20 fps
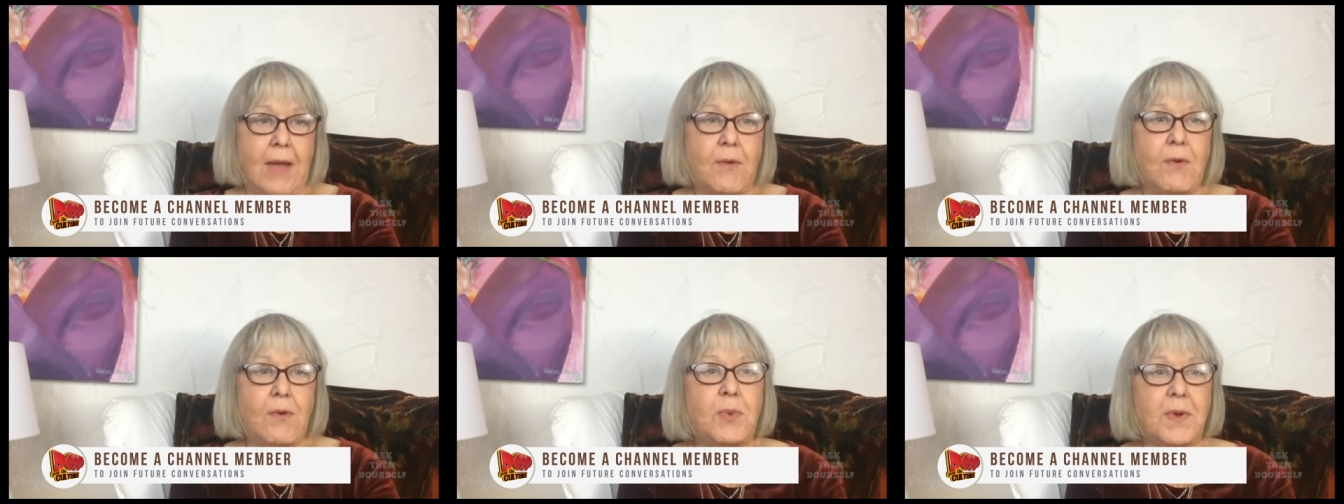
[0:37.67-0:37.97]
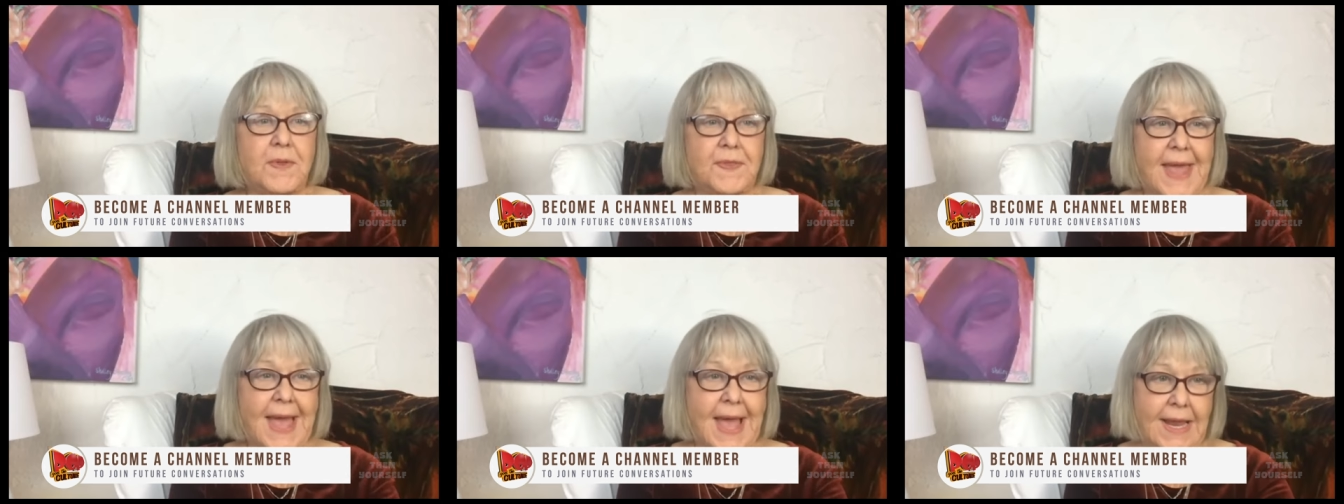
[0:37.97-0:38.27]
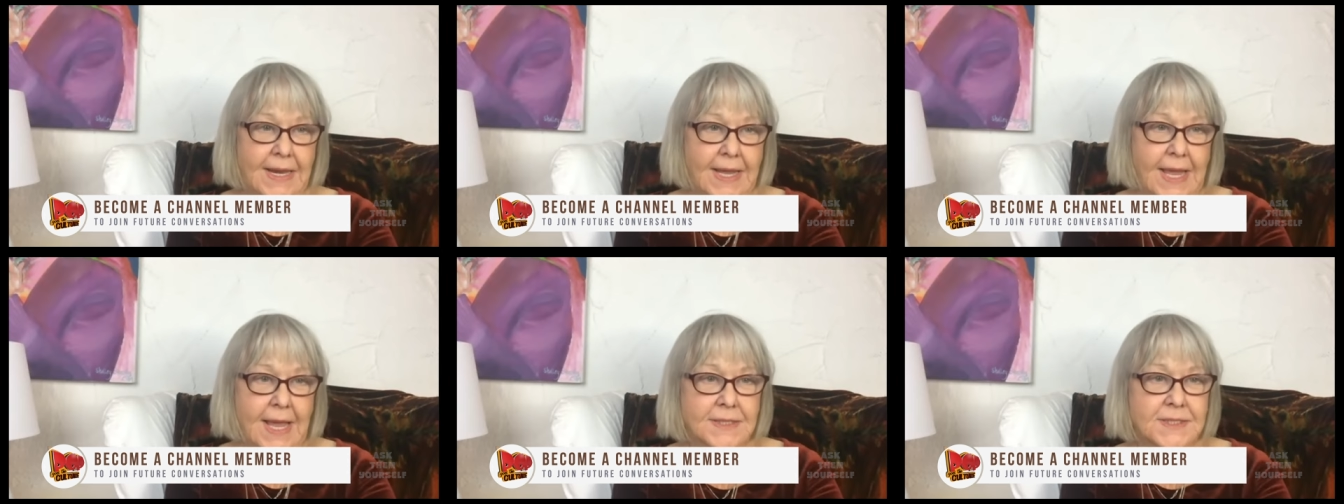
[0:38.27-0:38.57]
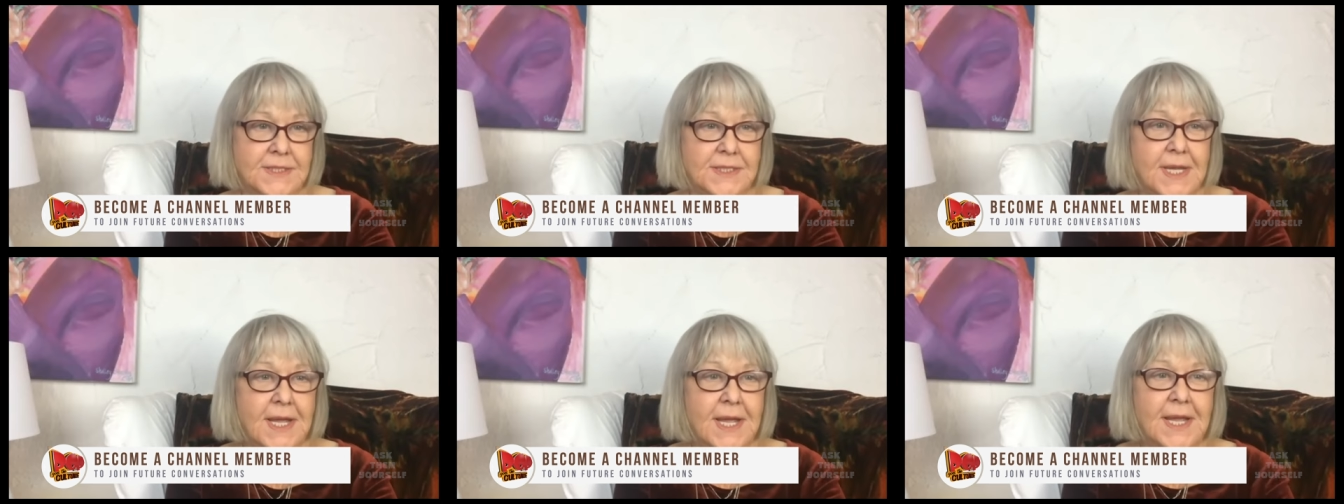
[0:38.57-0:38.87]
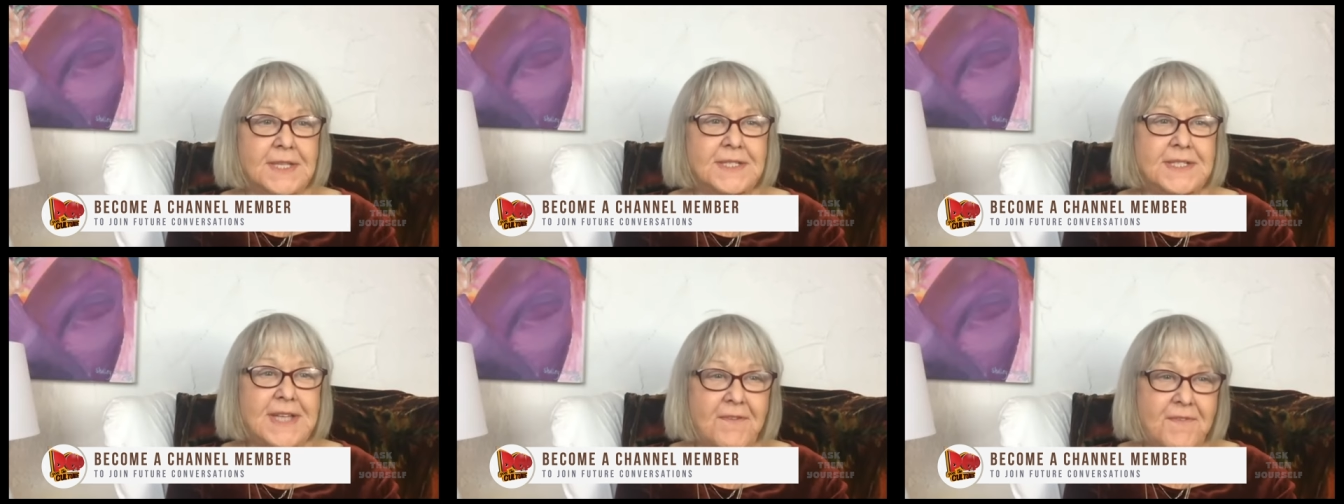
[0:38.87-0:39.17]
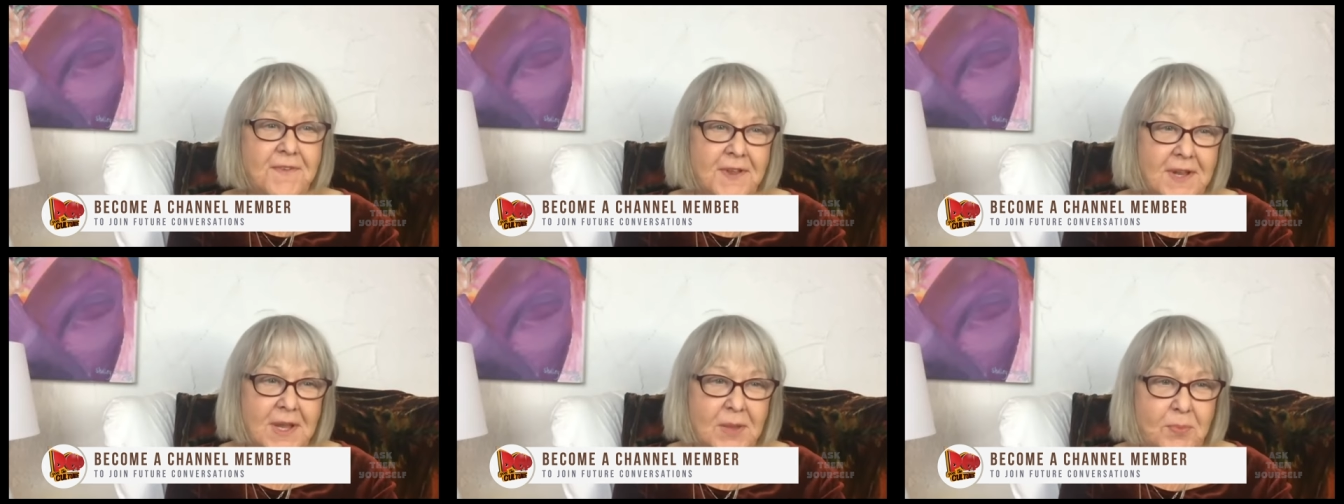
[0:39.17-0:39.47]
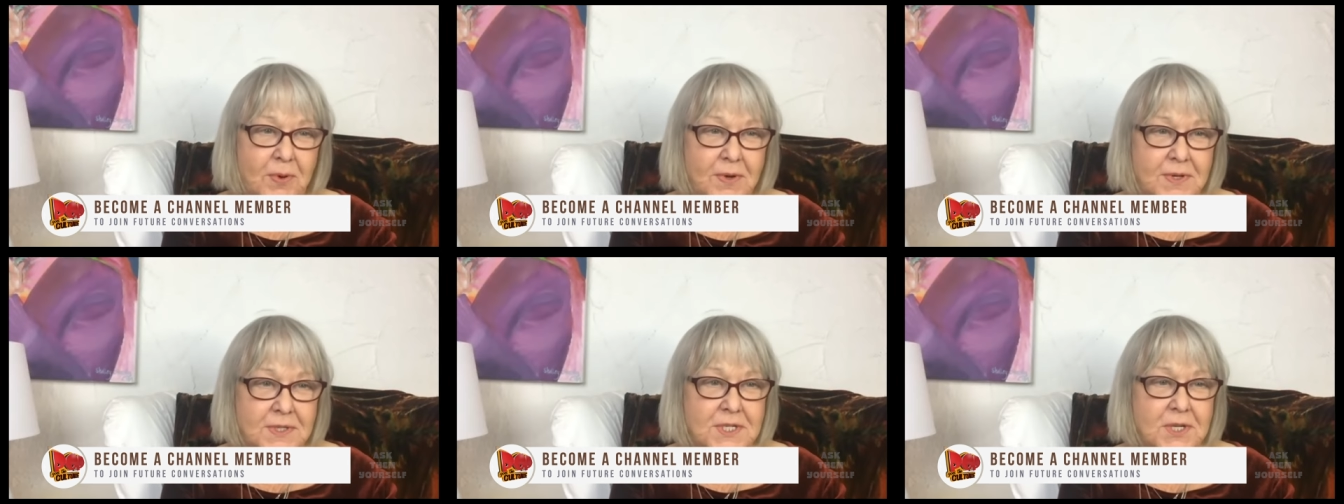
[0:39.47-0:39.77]
I will put that. Yes, definitely okay.
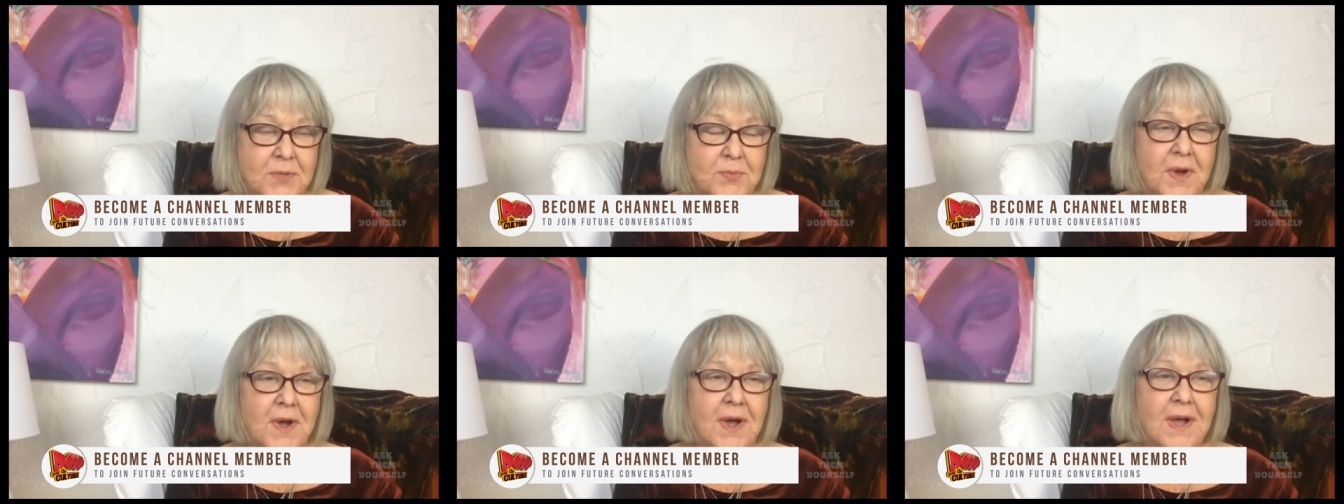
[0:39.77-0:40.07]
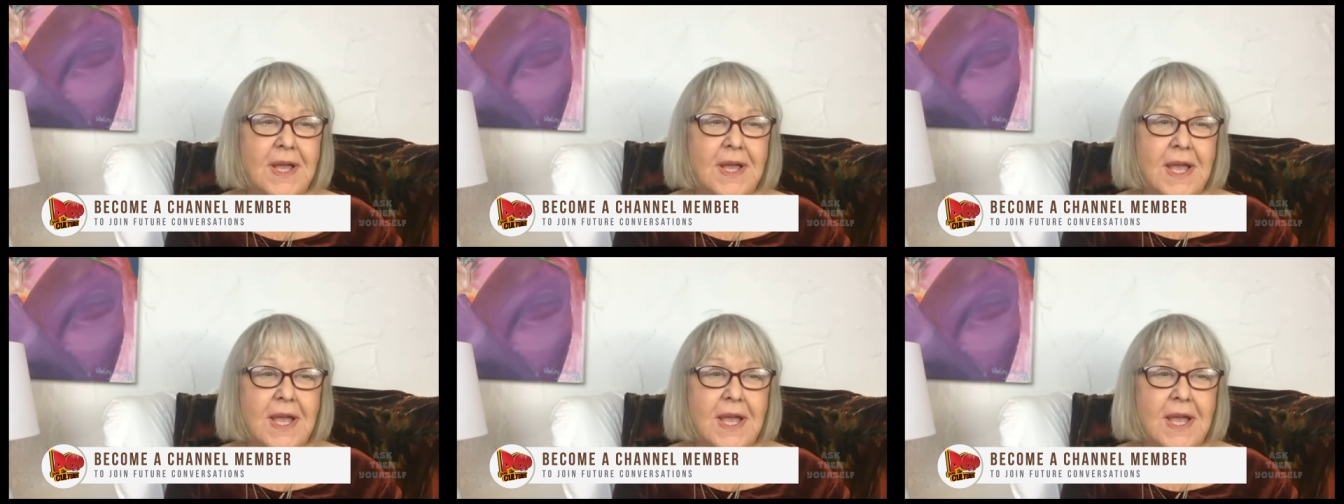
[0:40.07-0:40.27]
personable.